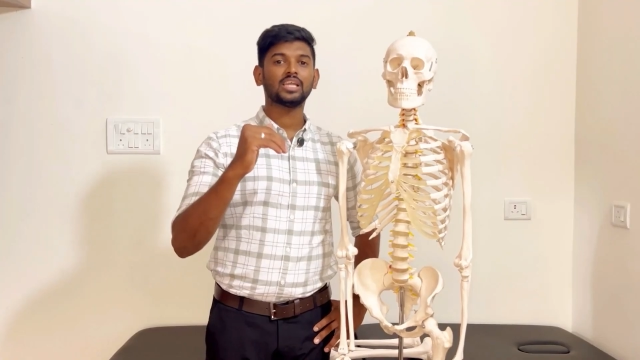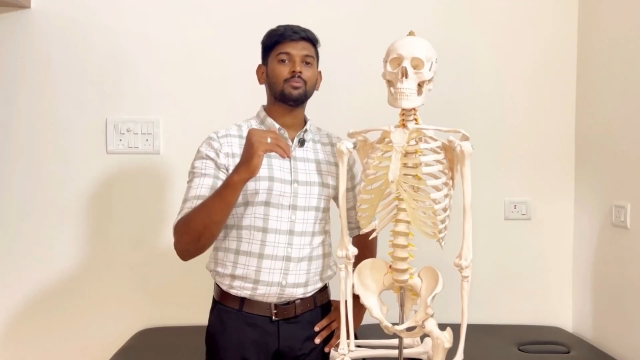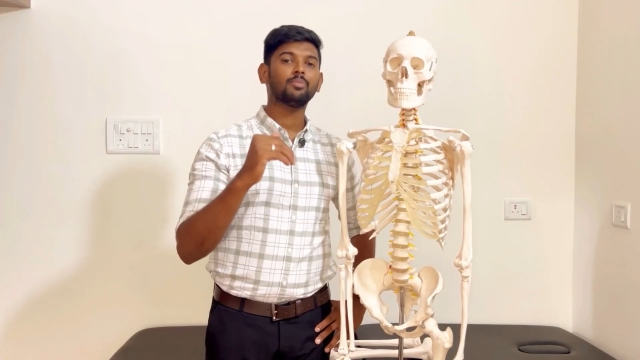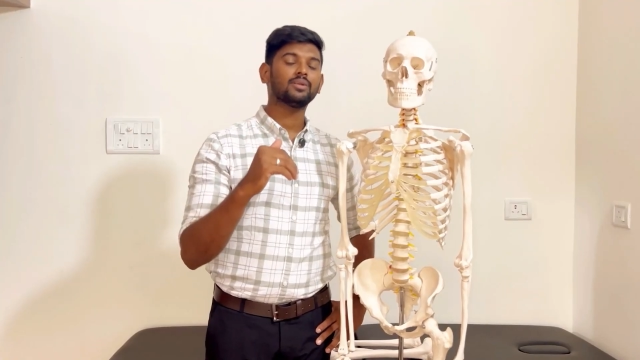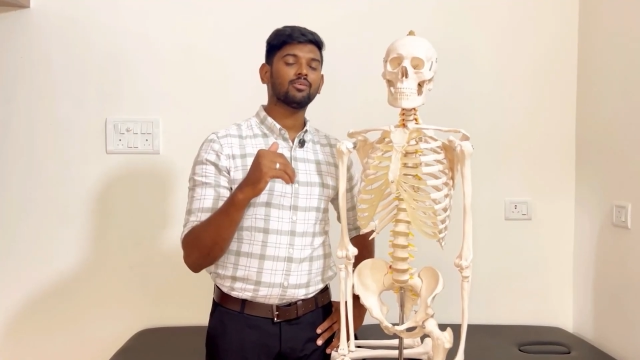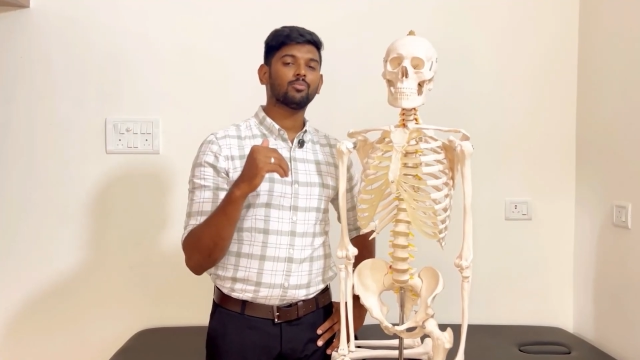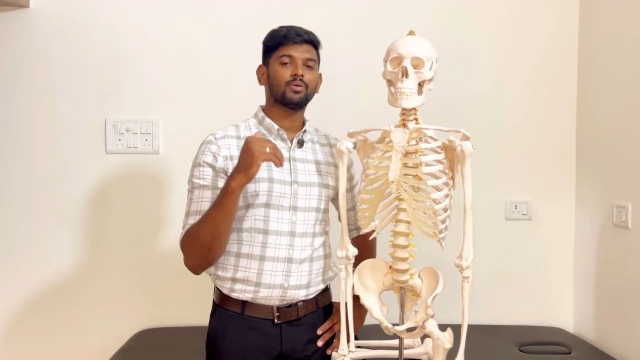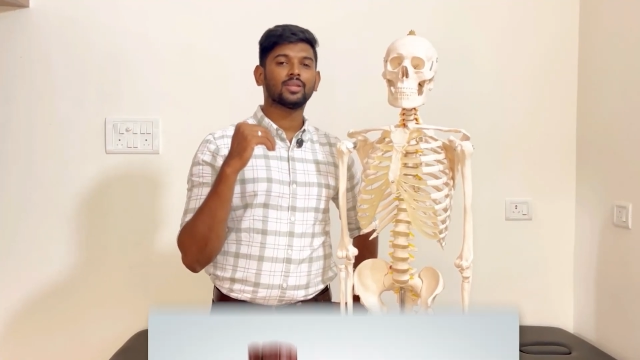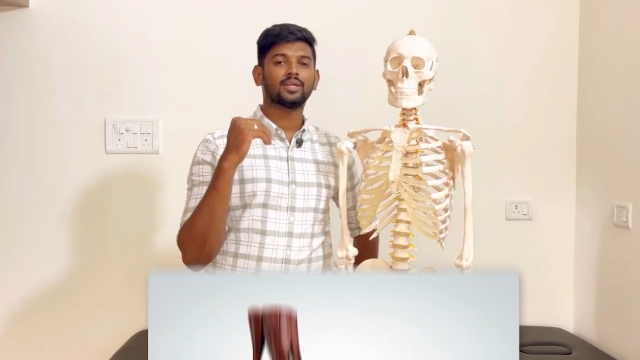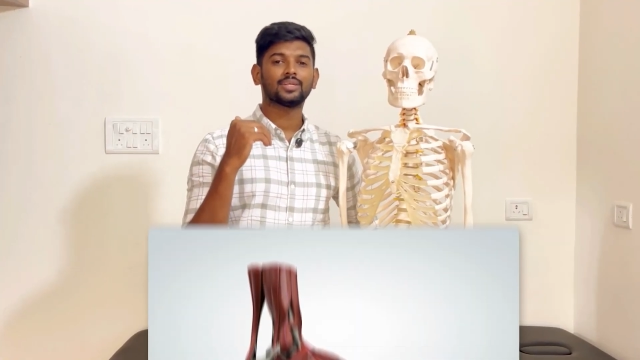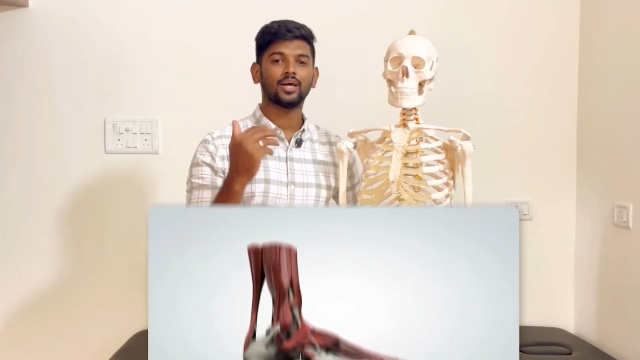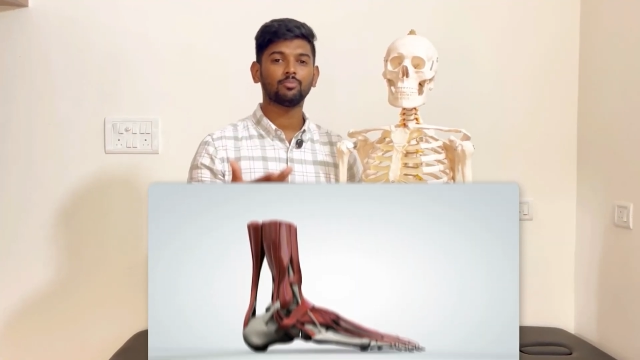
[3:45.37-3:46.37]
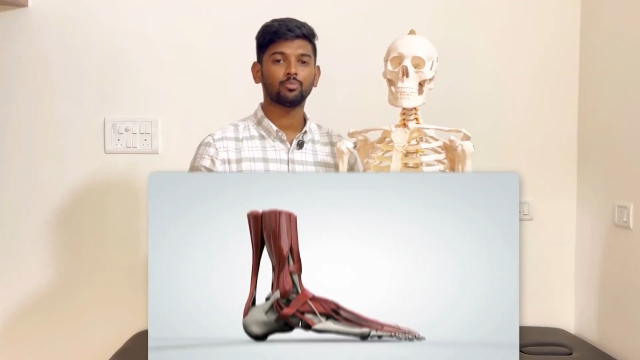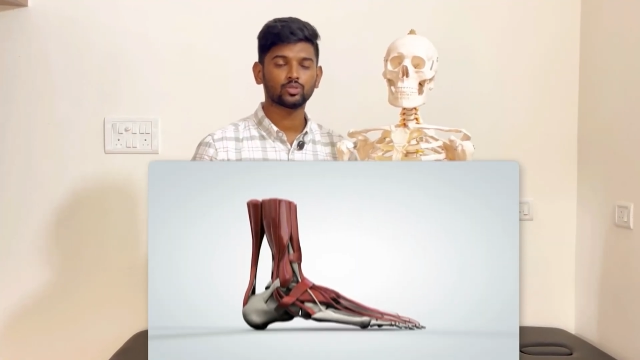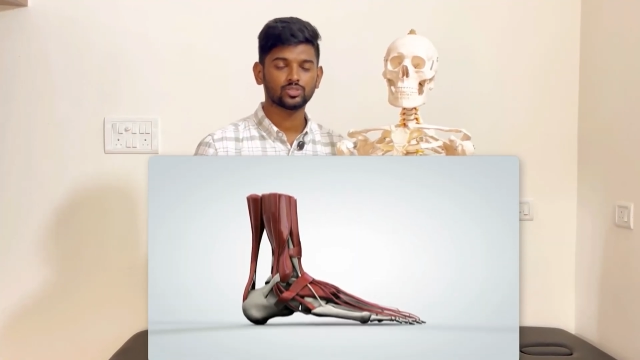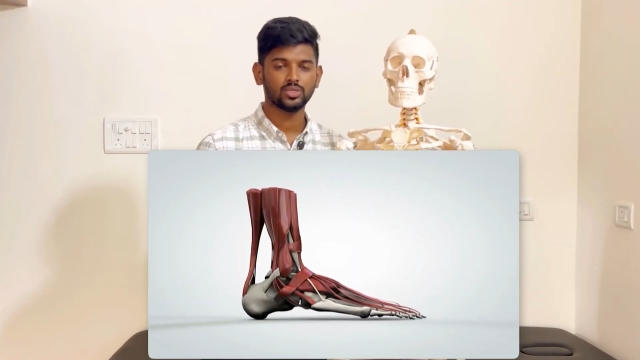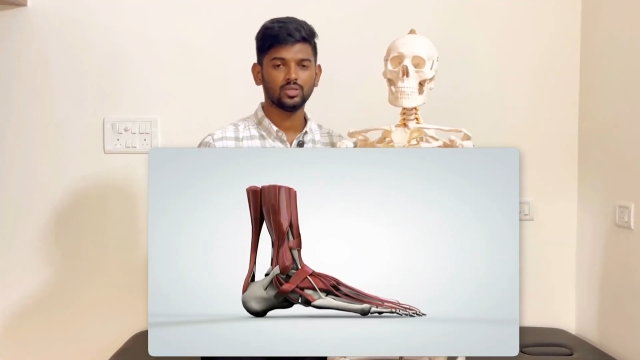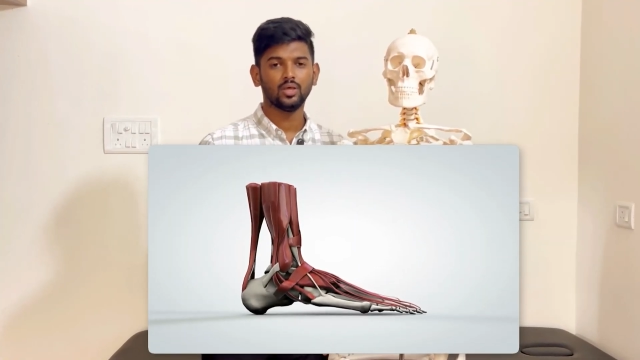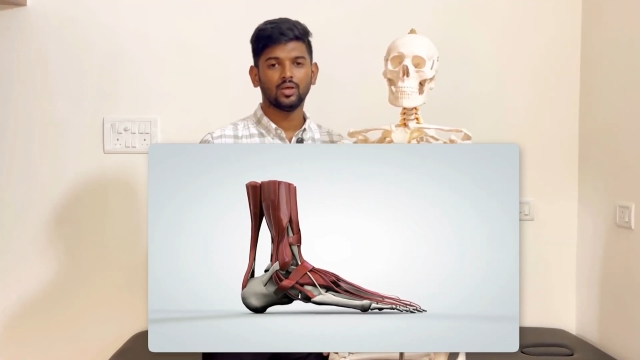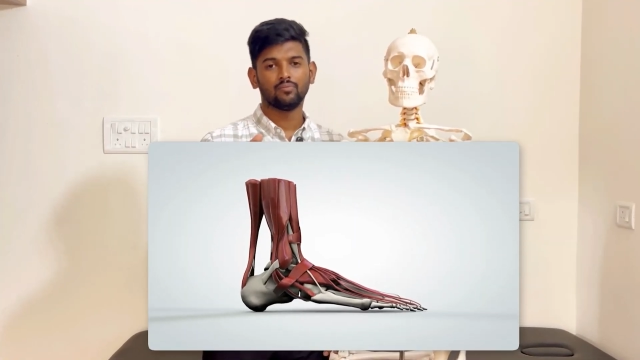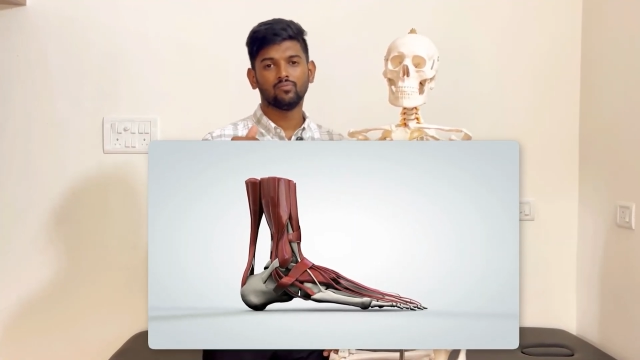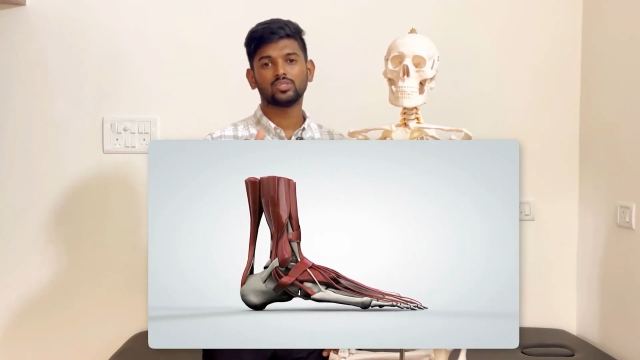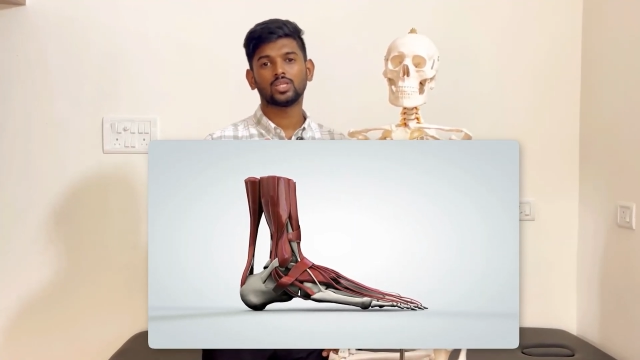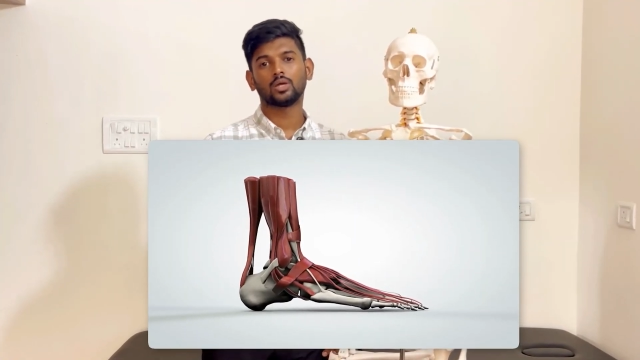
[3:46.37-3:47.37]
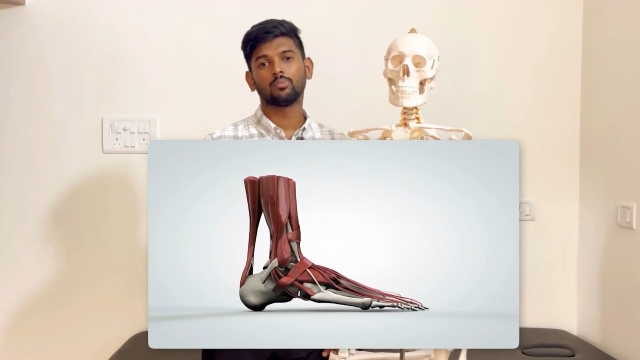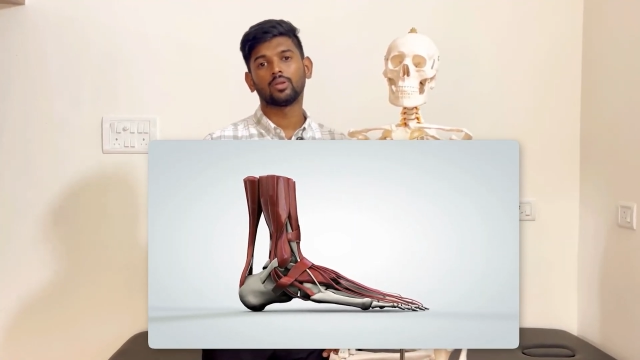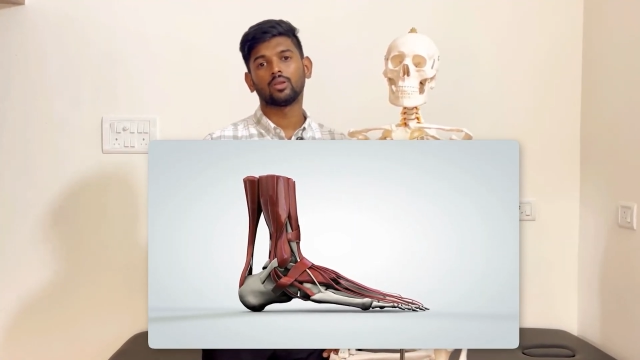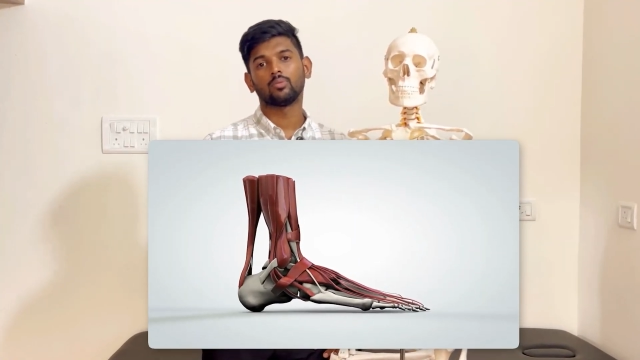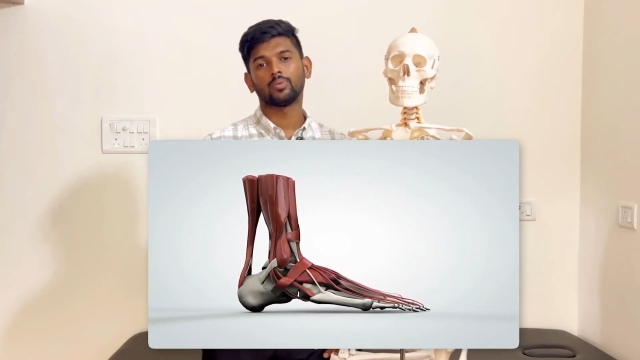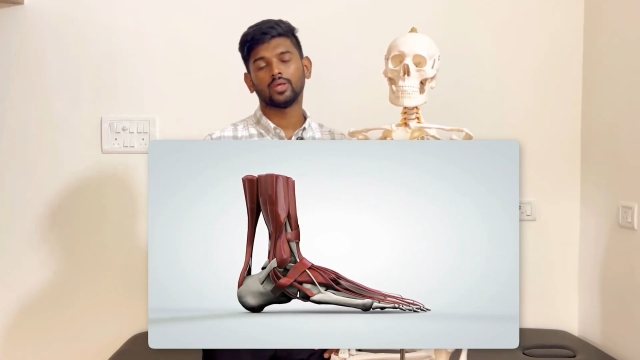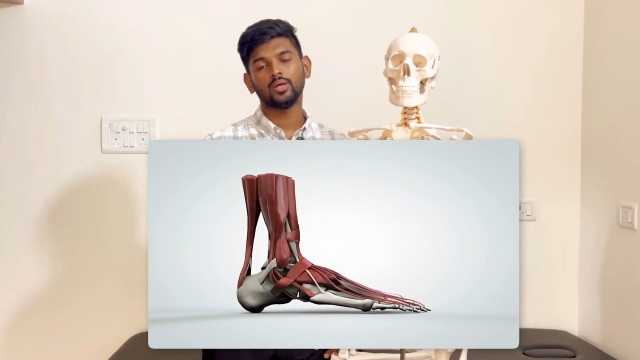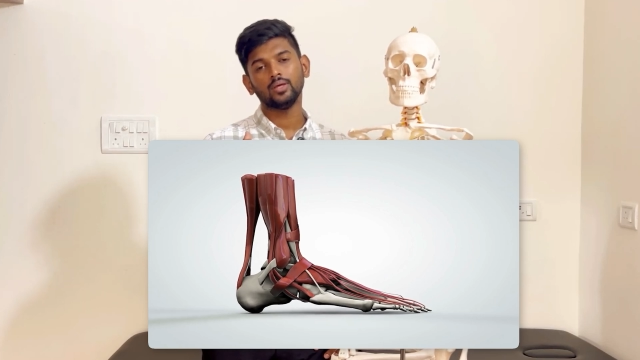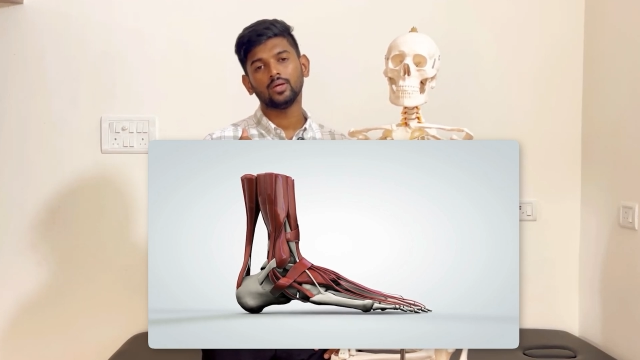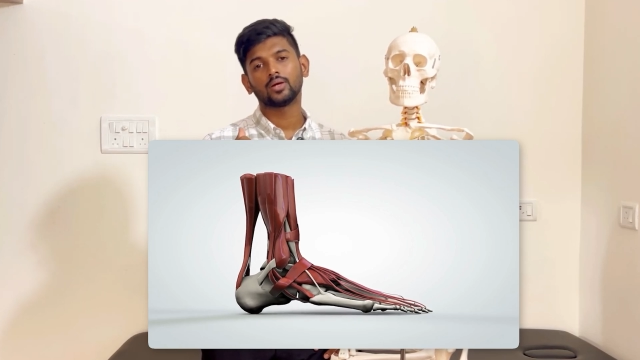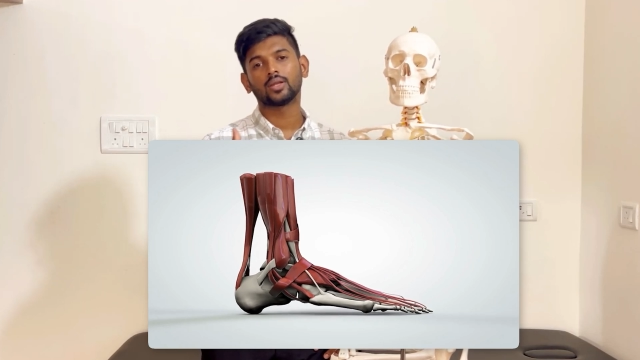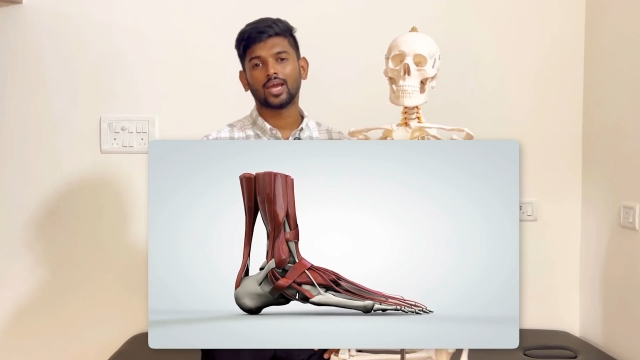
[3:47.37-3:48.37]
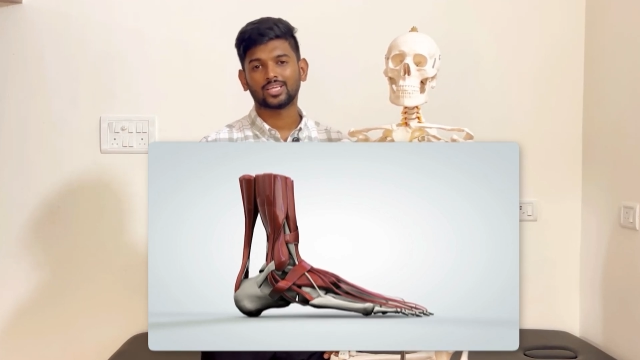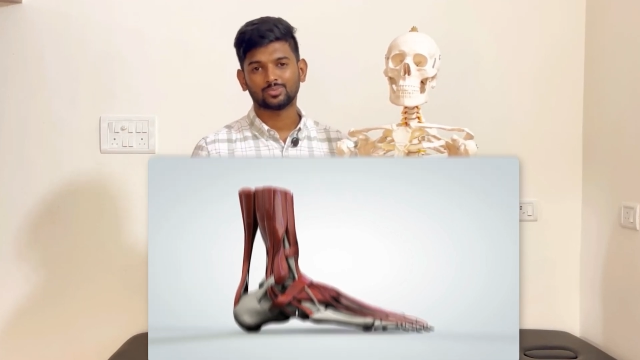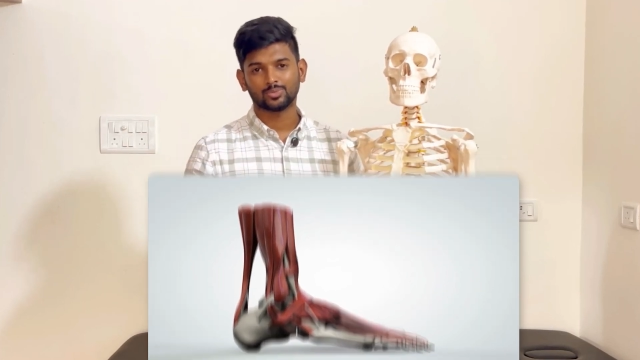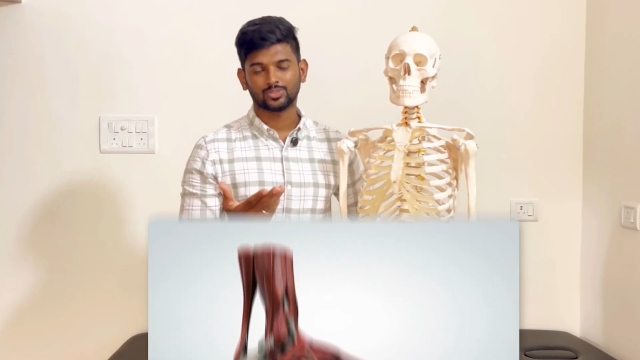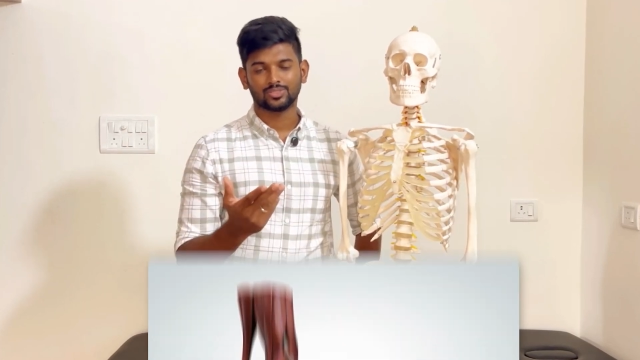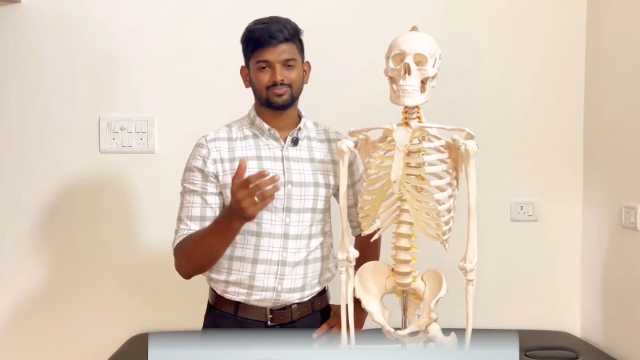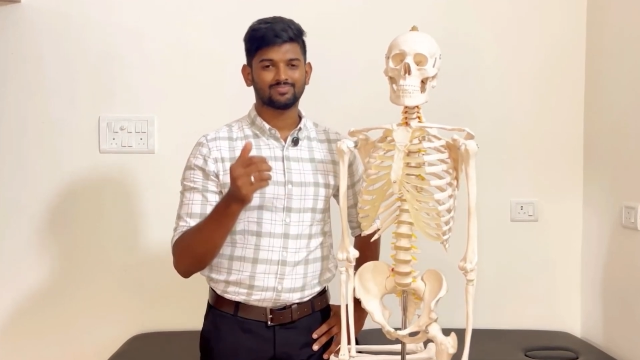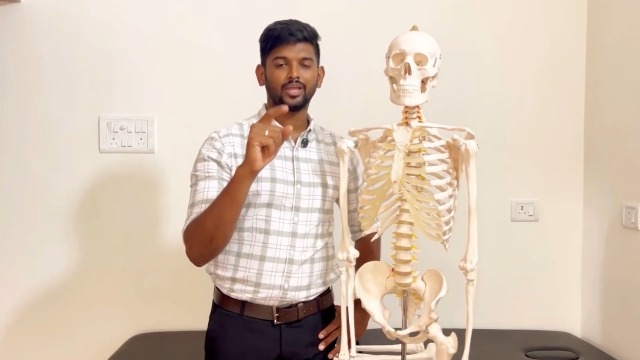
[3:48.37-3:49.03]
ligament will be in a taut position, which ligament will be a relaxed position.